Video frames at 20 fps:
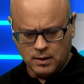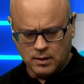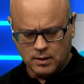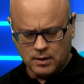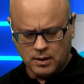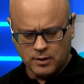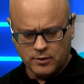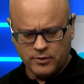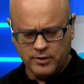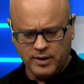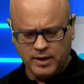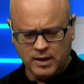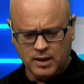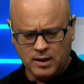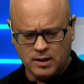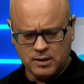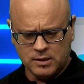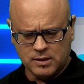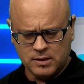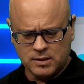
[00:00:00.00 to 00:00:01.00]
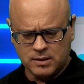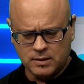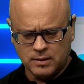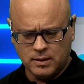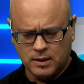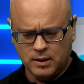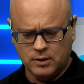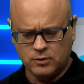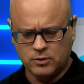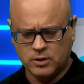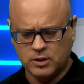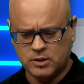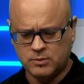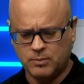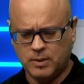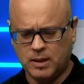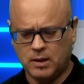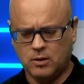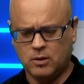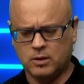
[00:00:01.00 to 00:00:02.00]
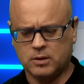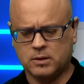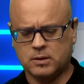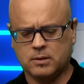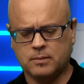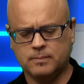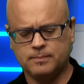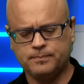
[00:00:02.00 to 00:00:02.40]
Now, Greenhouse interests me a lot.